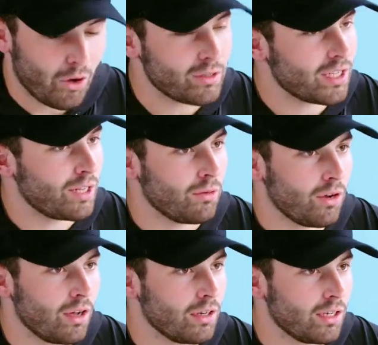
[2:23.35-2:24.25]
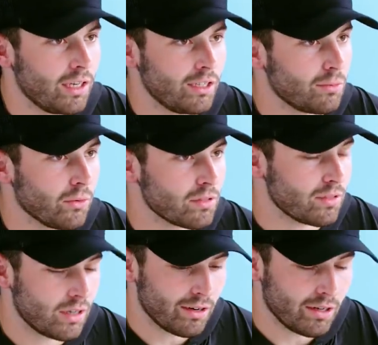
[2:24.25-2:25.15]
Always had one on in any sports
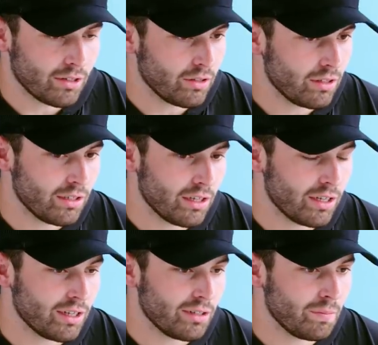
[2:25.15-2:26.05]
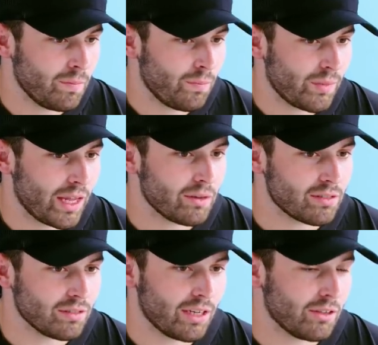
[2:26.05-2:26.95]
scenario, and now
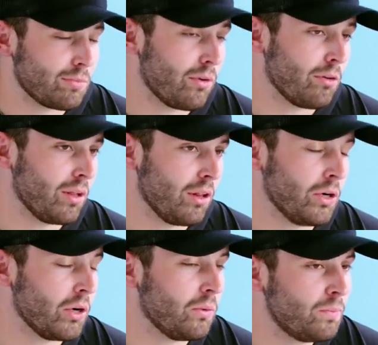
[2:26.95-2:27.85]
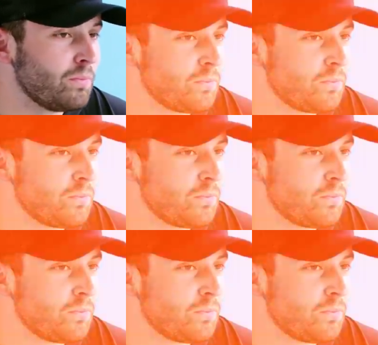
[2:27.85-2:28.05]
it's a part of my logo.